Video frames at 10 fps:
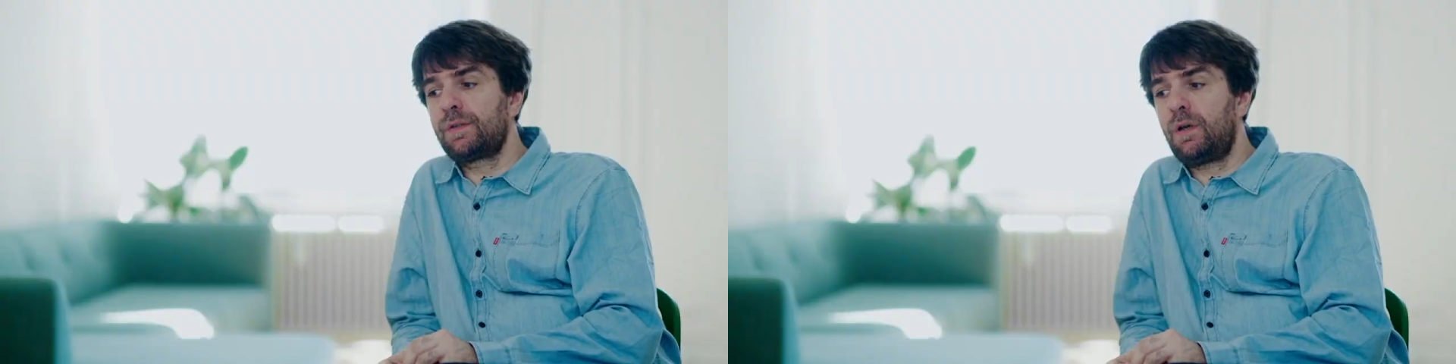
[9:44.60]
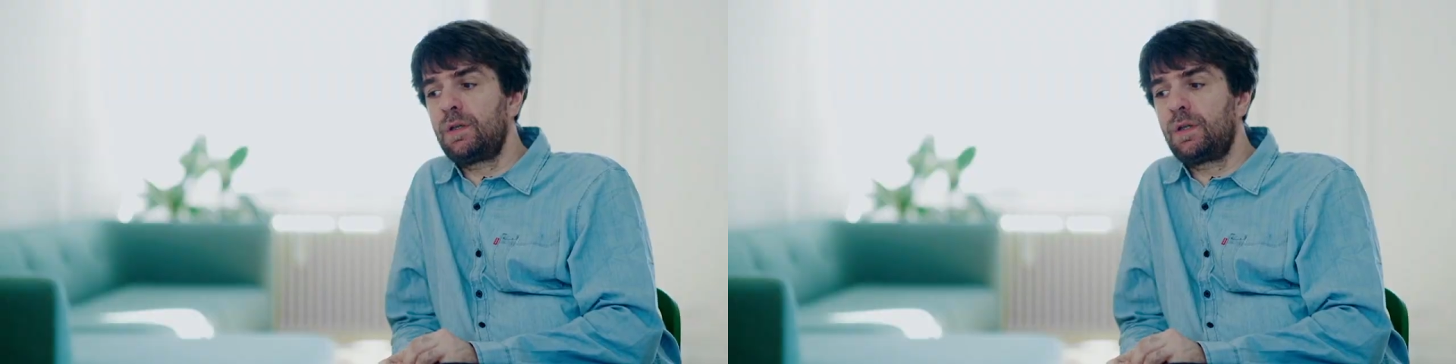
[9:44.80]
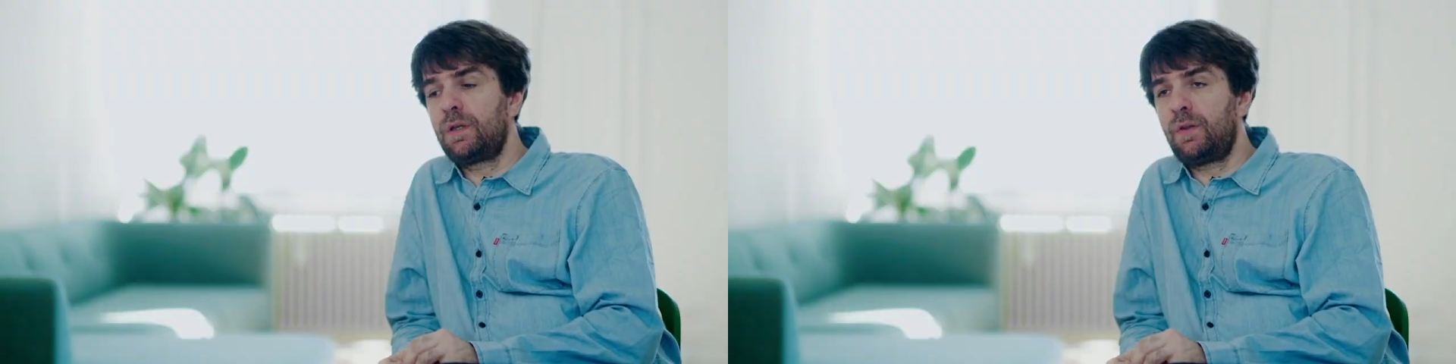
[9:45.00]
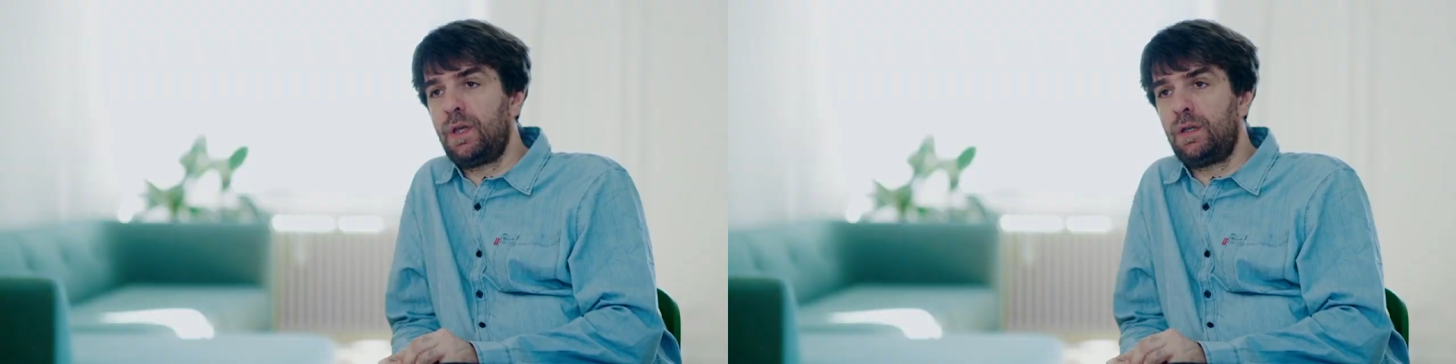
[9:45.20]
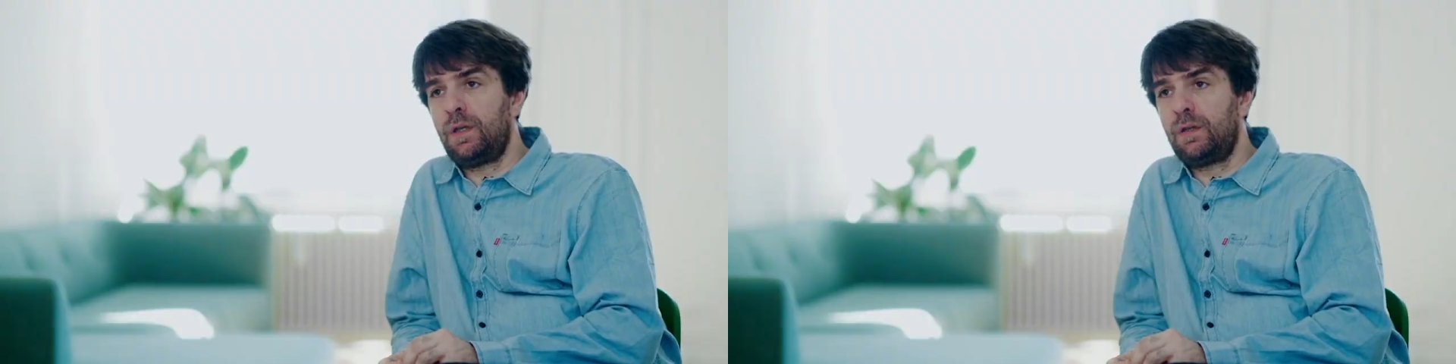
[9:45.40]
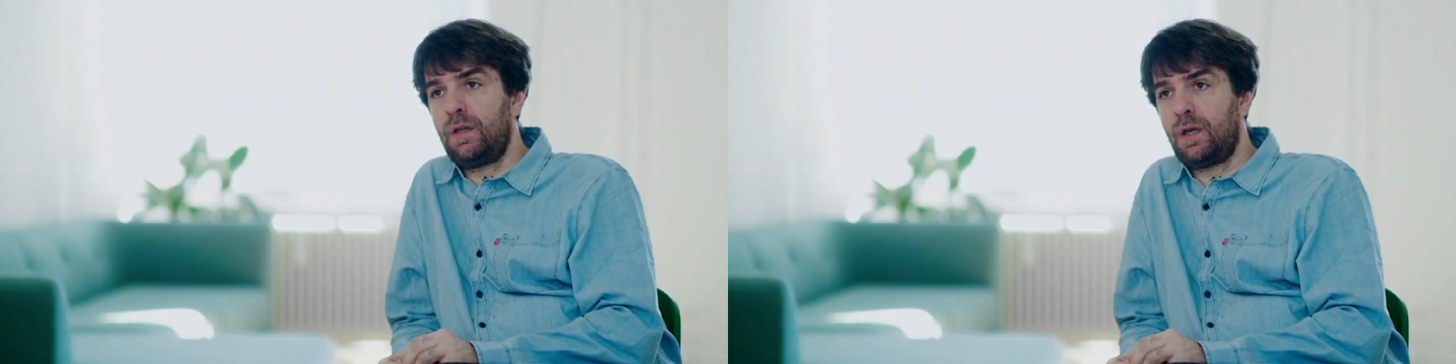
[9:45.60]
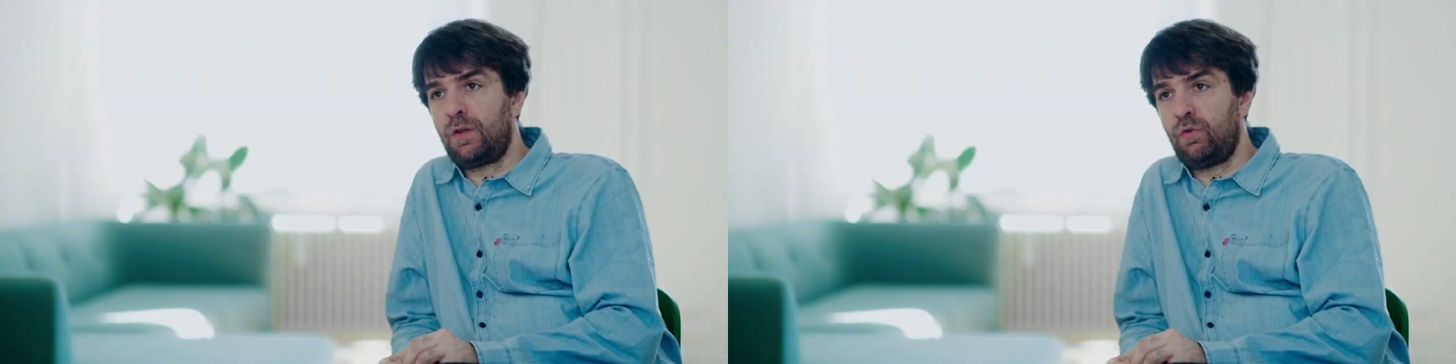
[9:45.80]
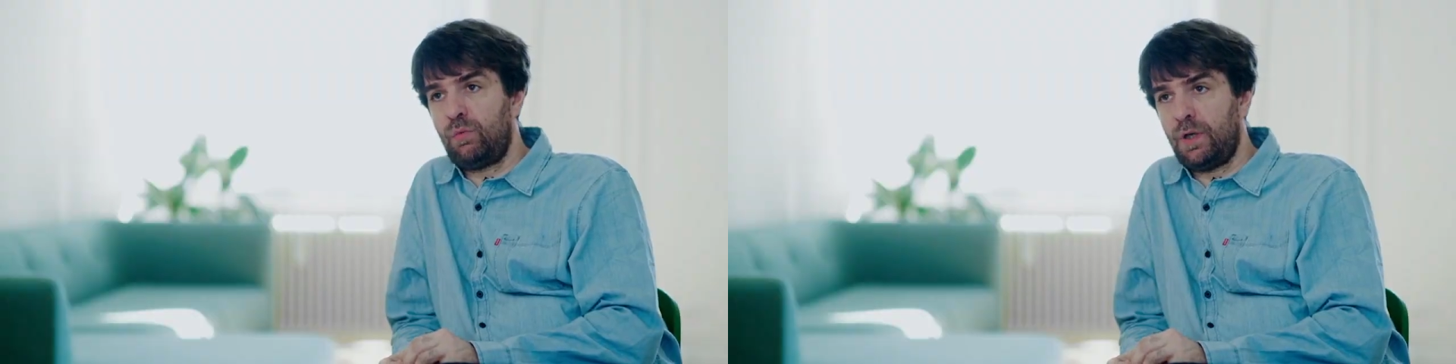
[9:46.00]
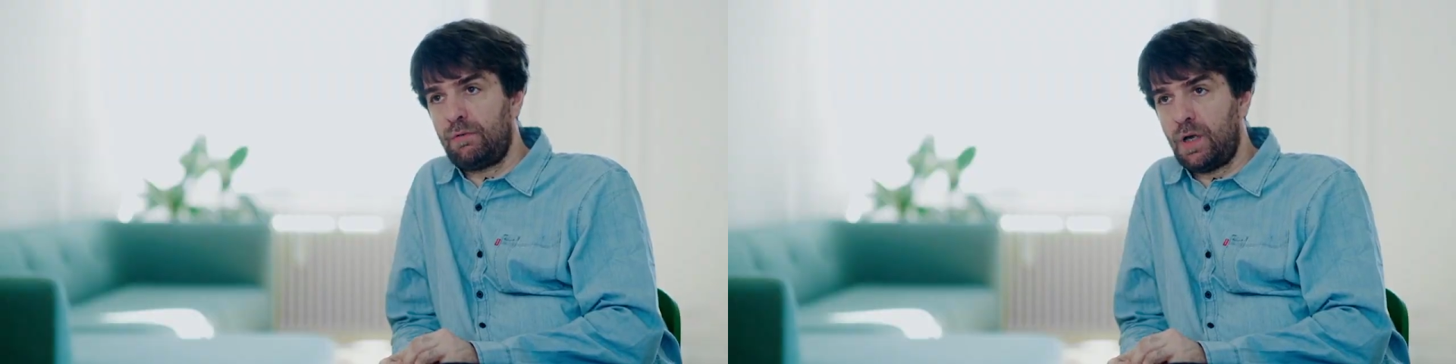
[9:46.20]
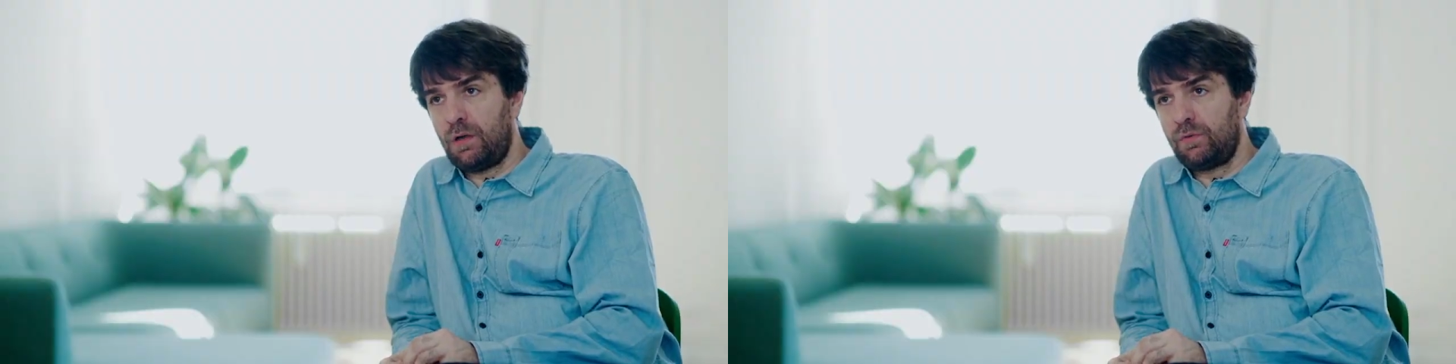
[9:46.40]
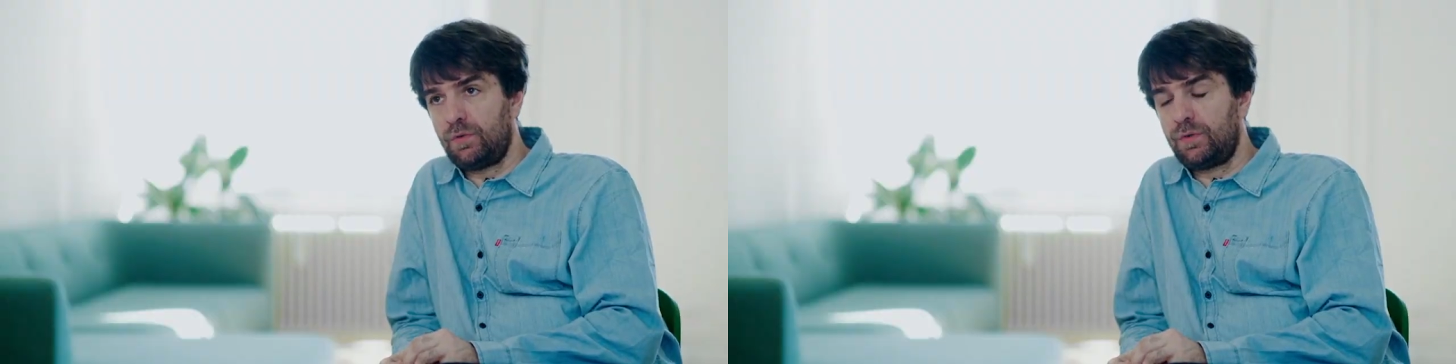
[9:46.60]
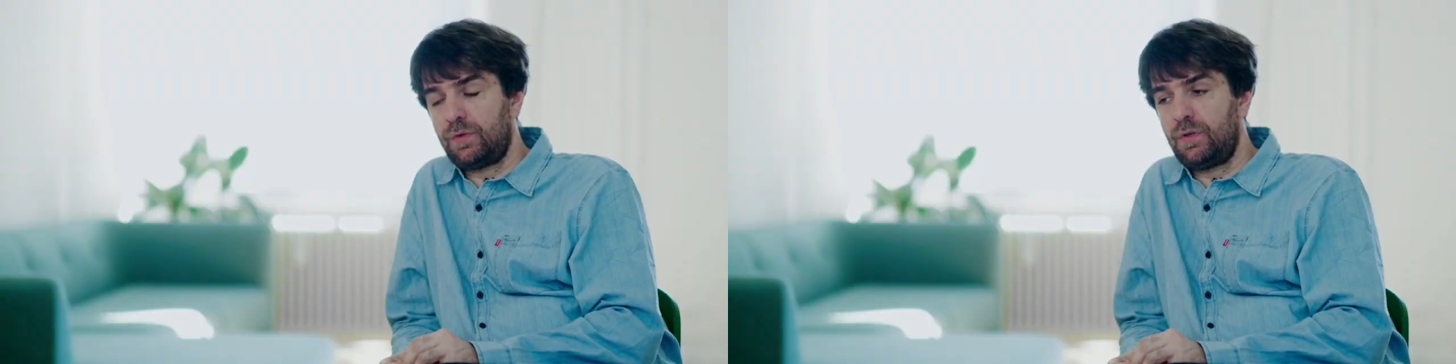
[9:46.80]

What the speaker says: started thinking the other way around.